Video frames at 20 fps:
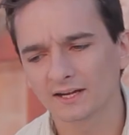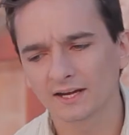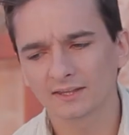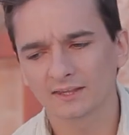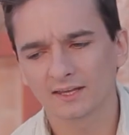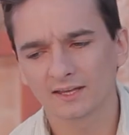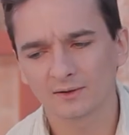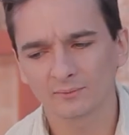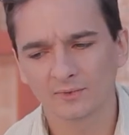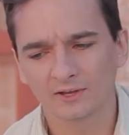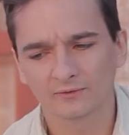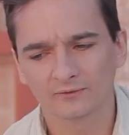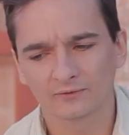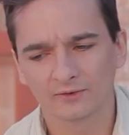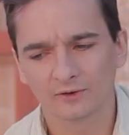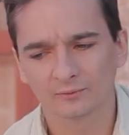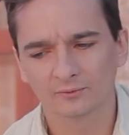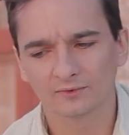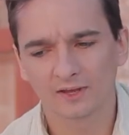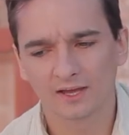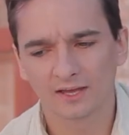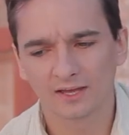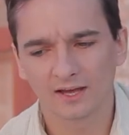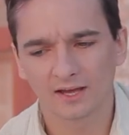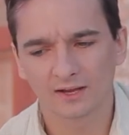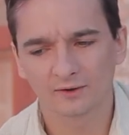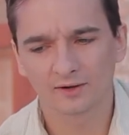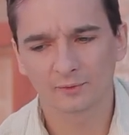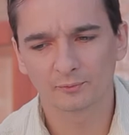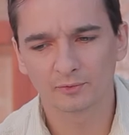then I think in my films I,
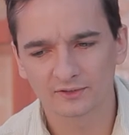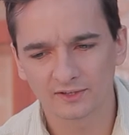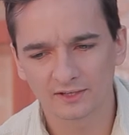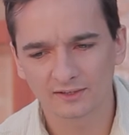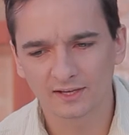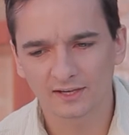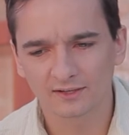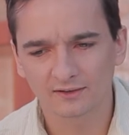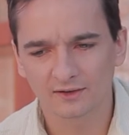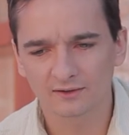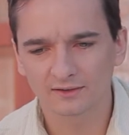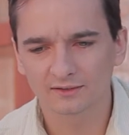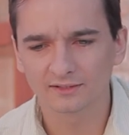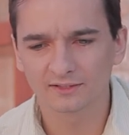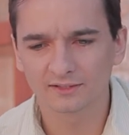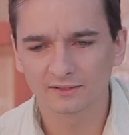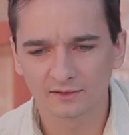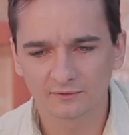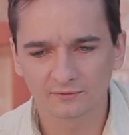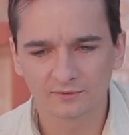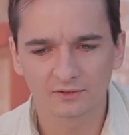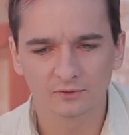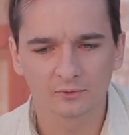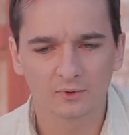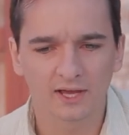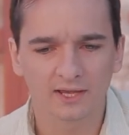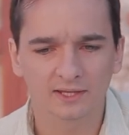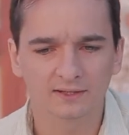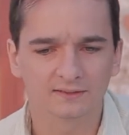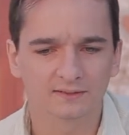I represent technology in a few
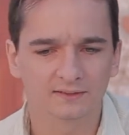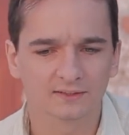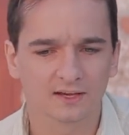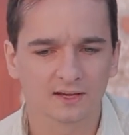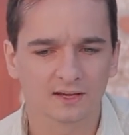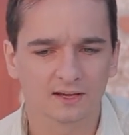ways.